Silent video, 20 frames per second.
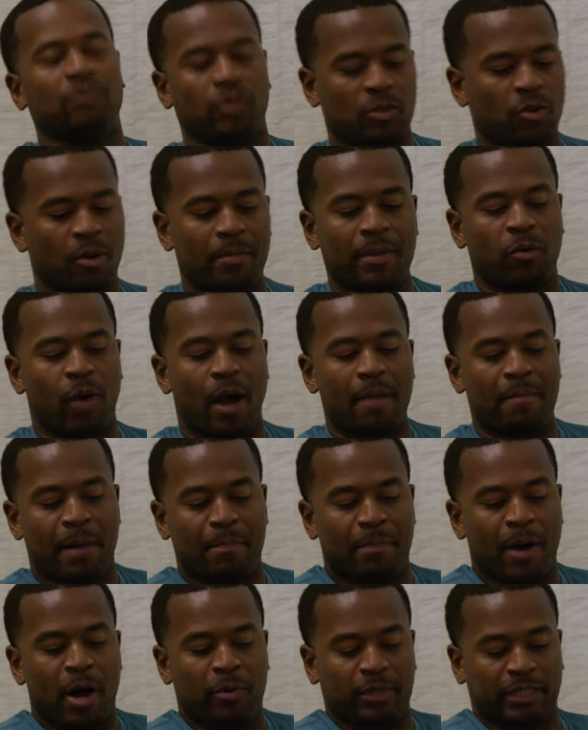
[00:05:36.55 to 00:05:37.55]
What, do you want me to wipe
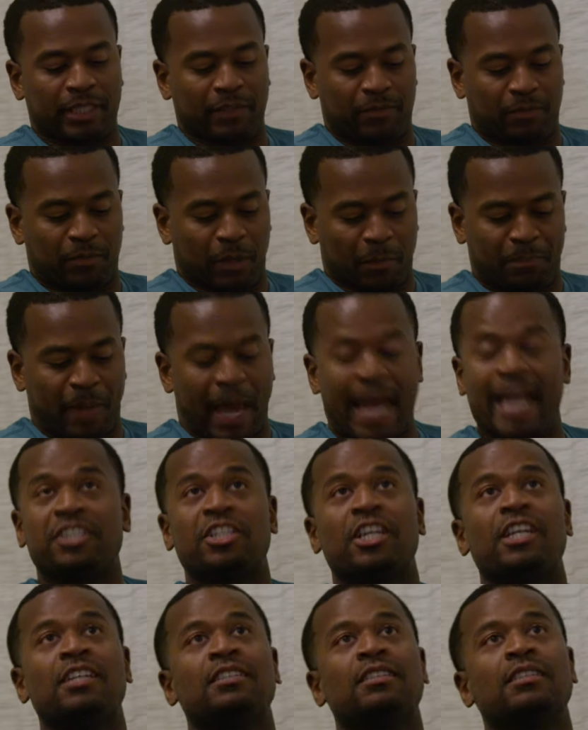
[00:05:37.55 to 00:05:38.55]
my butt with the
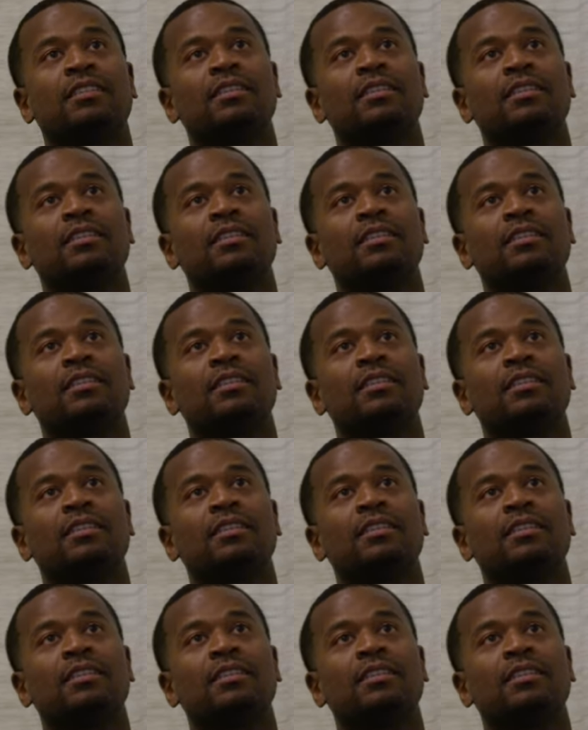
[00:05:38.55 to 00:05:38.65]
pages?